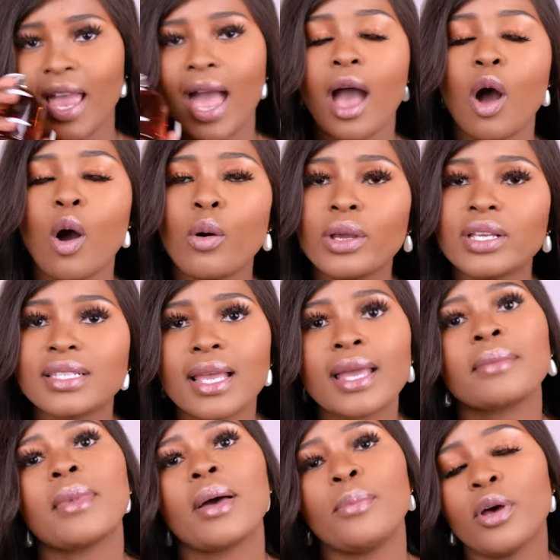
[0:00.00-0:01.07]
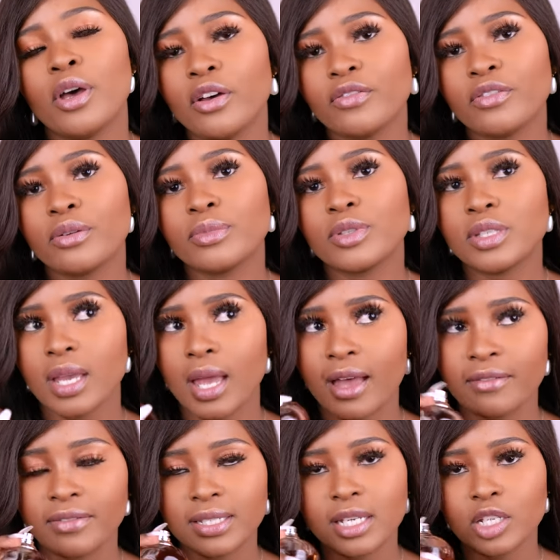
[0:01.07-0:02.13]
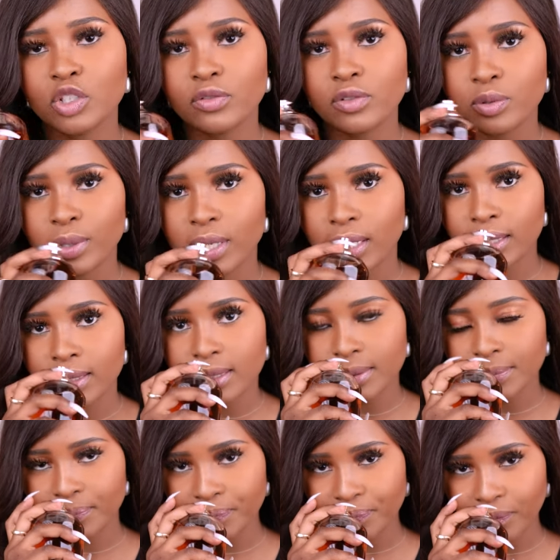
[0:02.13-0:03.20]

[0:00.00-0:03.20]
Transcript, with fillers: I always like my perfumes to have a touch of sweetness.